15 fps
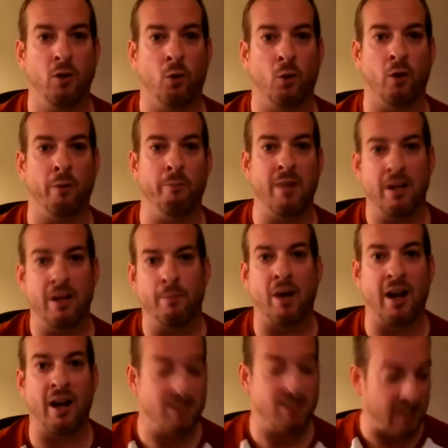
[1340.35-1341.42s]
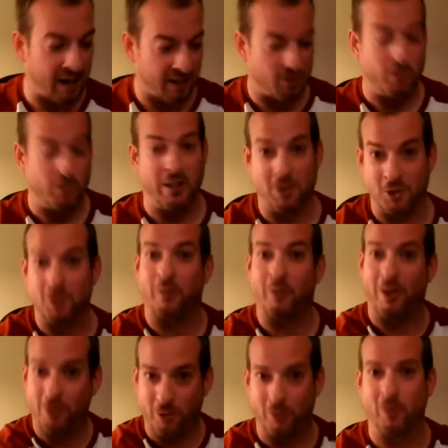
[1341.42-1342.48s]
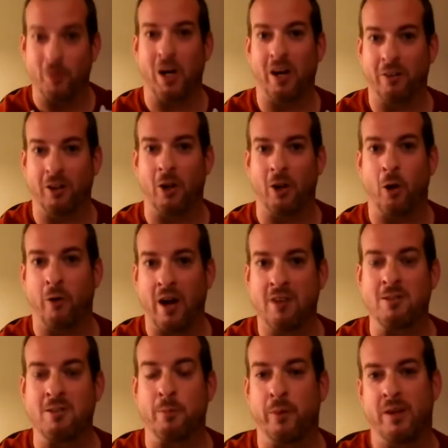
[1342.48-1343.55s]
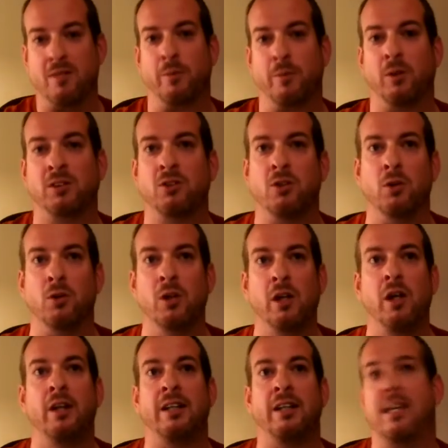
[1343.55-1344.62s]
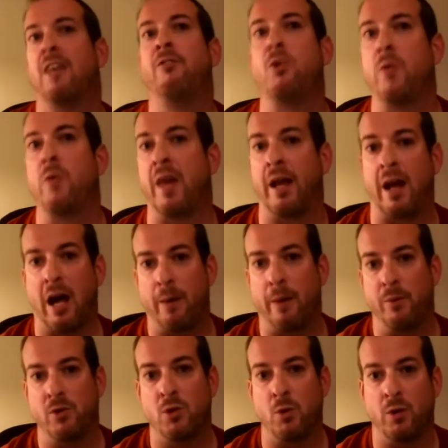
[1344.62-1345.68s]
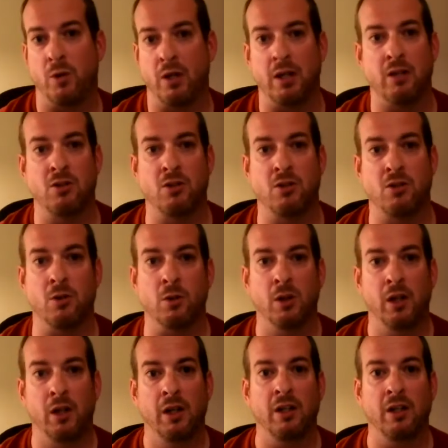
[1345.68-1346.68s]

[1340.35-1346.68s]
or minimize, as we just went through all the low arousal principles, to give you that opportunity to,